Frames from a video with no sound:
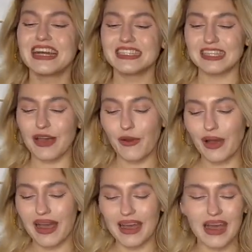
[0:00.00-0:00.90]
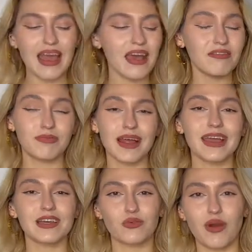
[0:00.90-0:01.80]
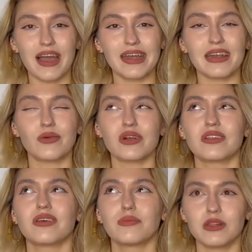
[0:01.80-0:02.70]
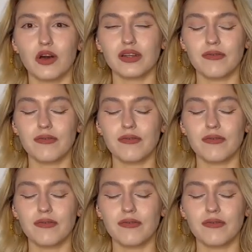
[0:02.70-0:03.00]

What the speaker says: So I have black and white. I wear them a lot.